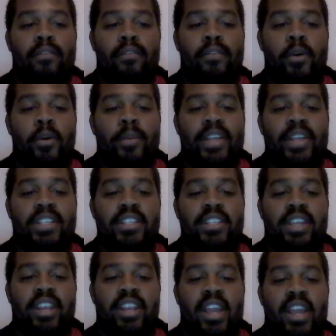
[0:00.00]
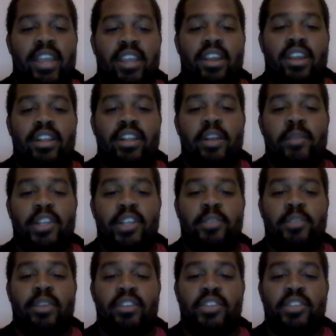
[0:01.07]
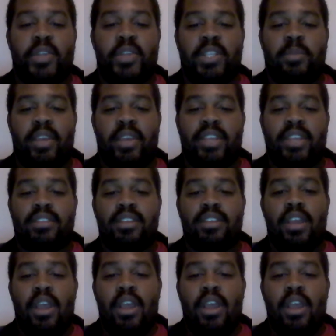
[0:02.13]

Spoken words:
4 patients could not get a clear measurement of the joint space